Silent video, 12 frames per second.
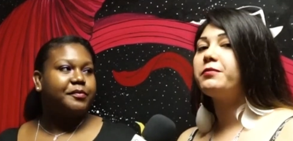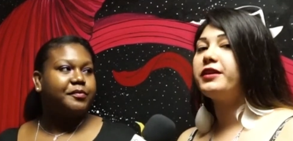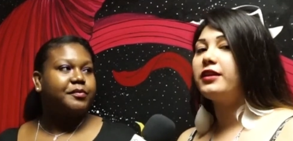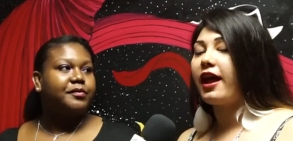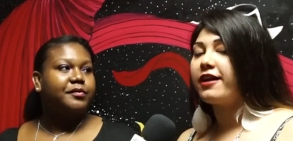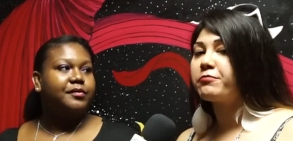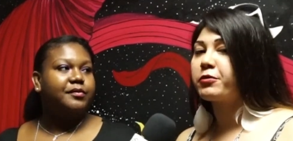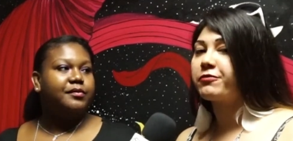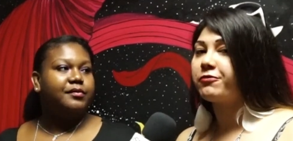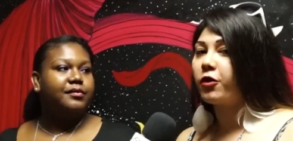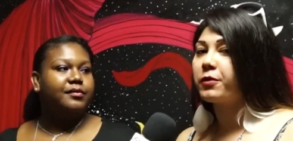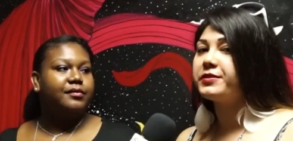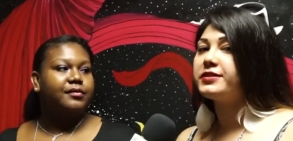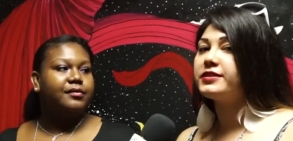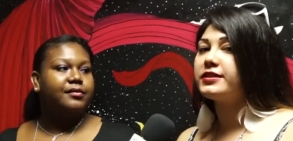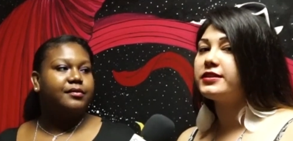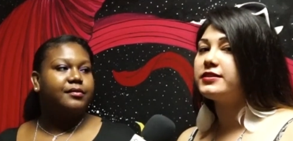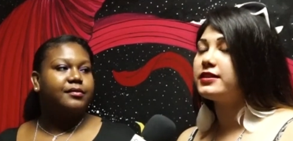Speaker 1: to be live
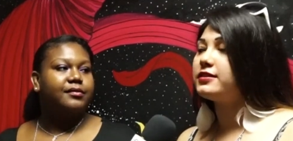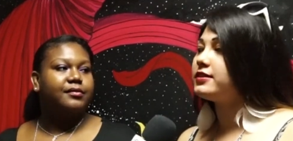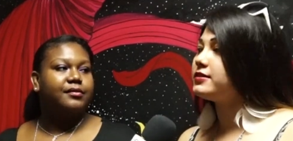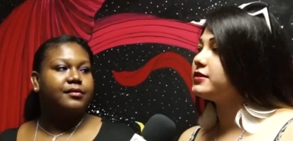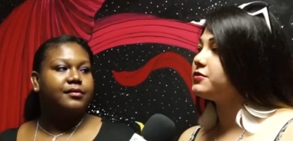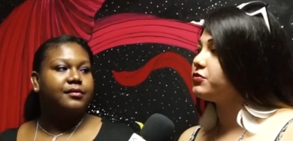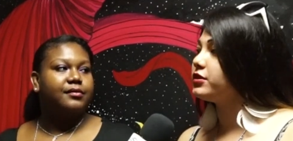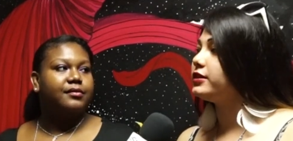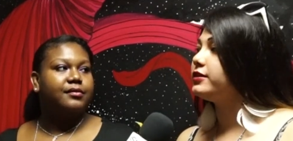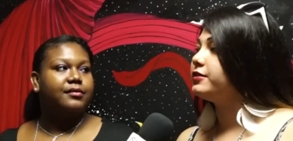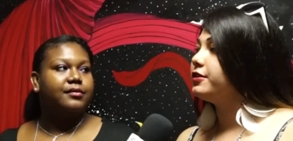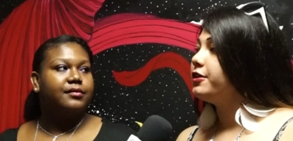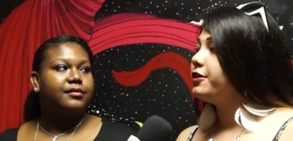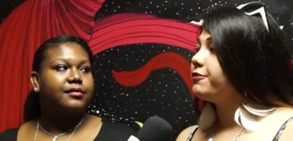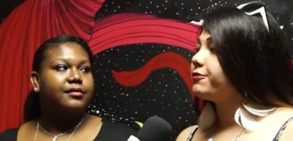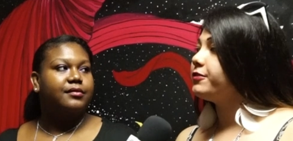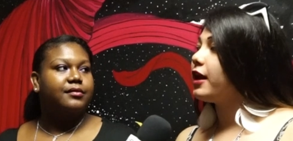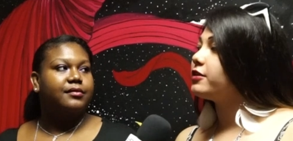performances and this is really
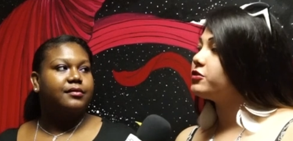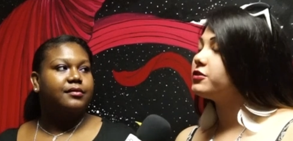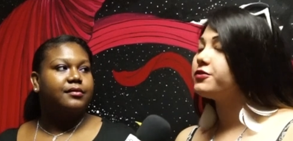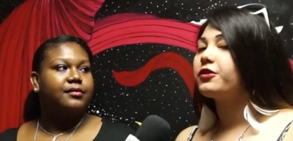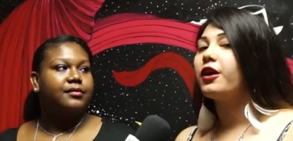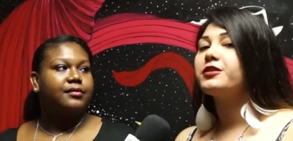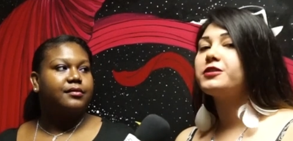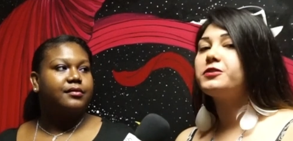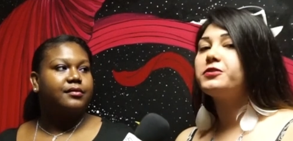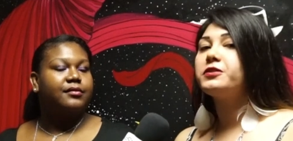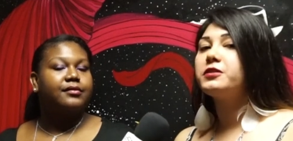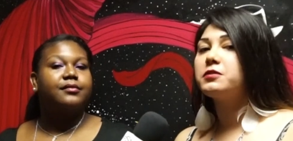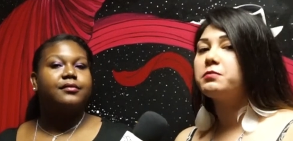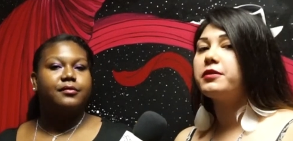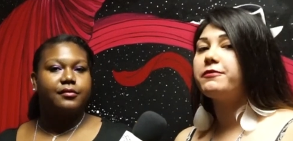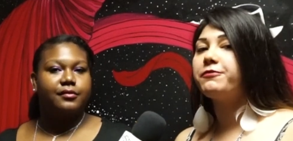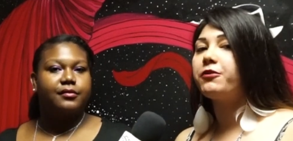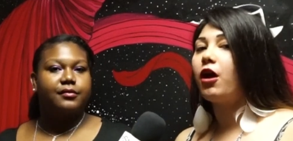not just for our students
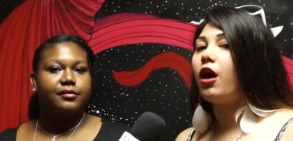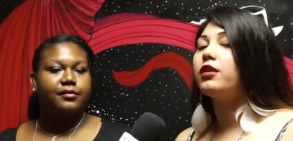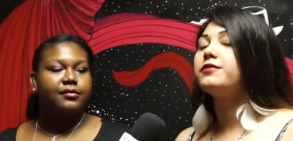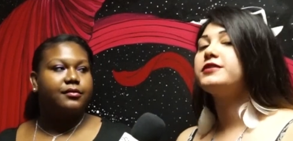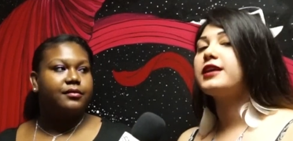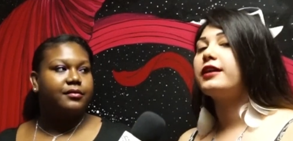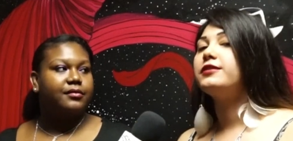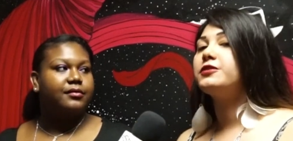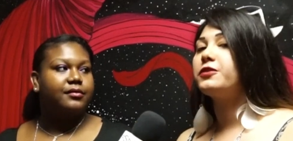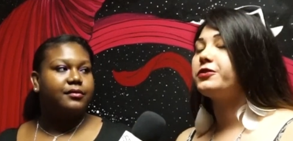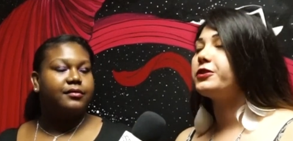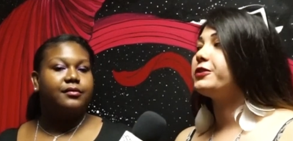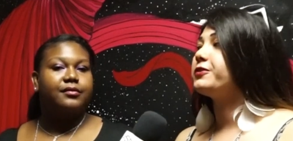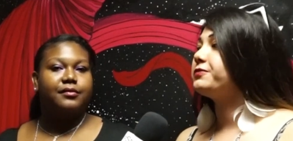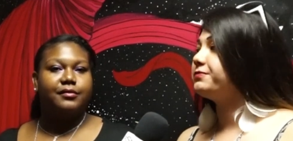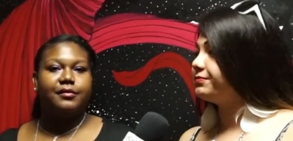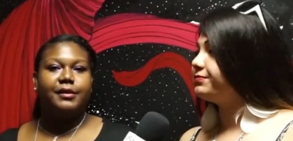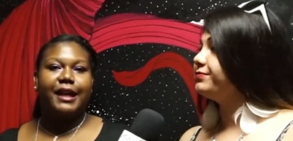but for all of san antonio
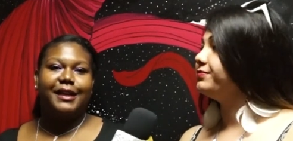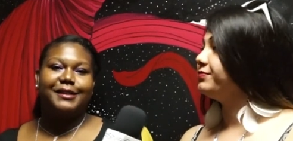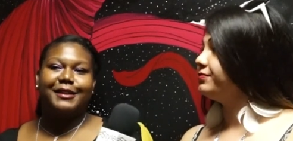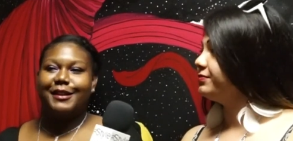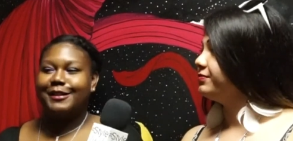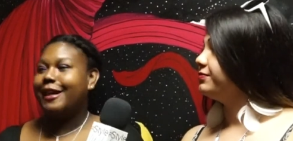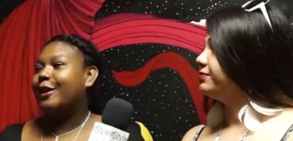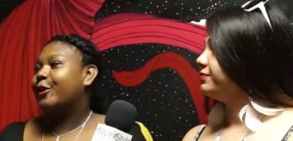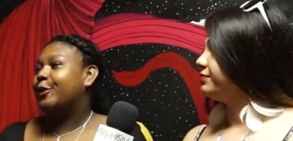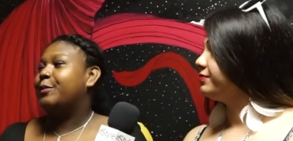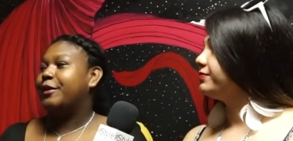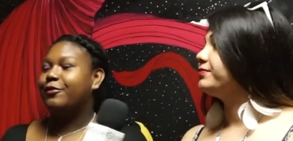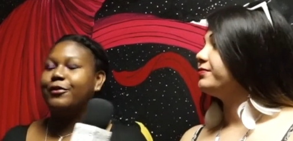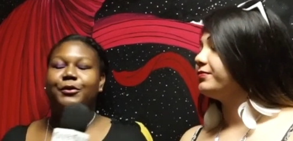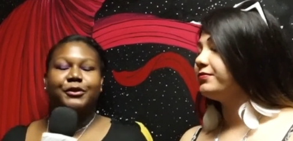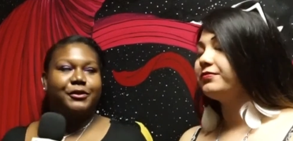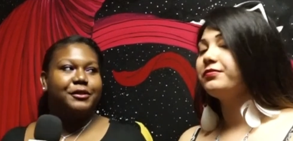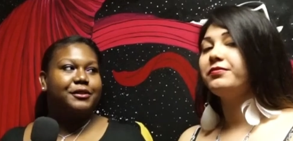
Speaker 2: Yes, because they could be
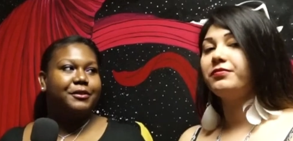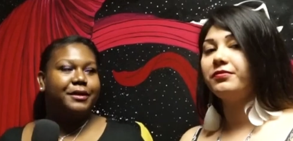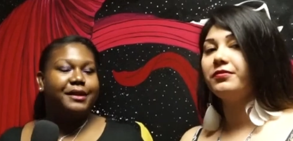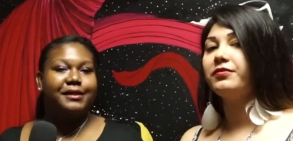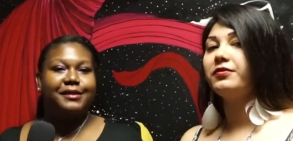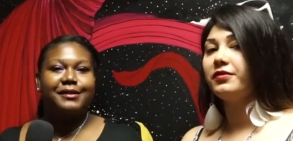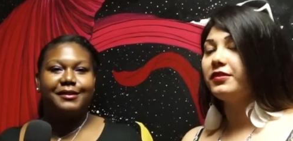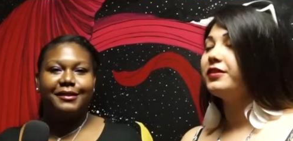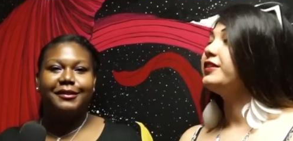future students.